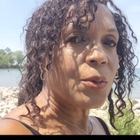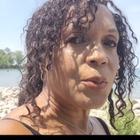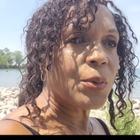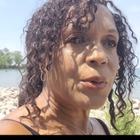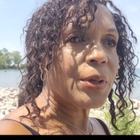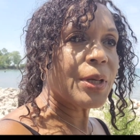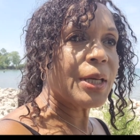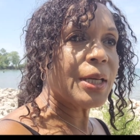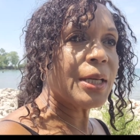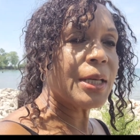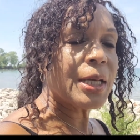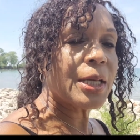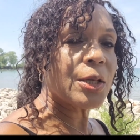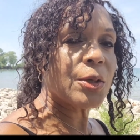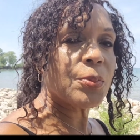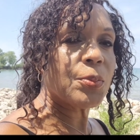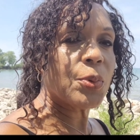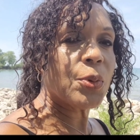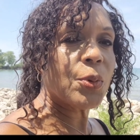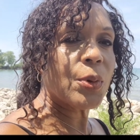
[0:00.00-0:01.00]
we're getting at
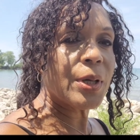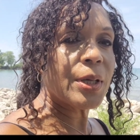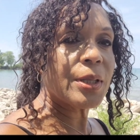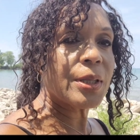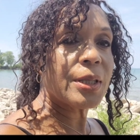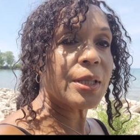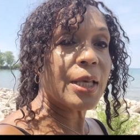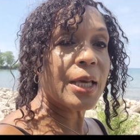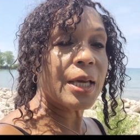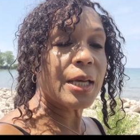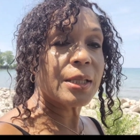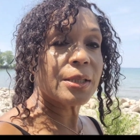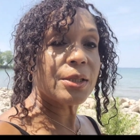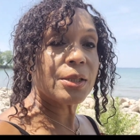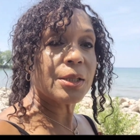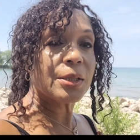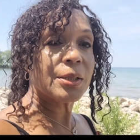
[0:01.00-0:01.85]
a point that